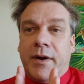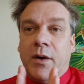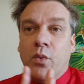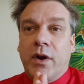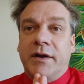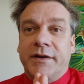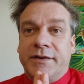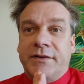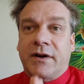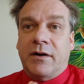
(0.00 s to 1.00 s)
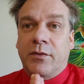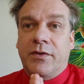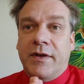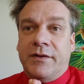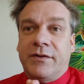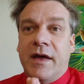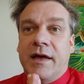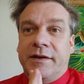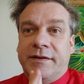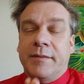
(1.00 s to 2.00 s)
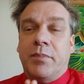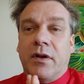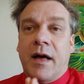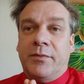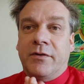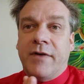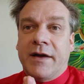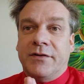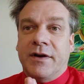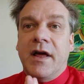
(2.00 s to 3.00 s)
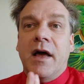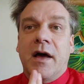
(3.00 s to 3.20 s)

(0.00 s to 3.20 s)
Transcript: but I wanted to start with this simple observation.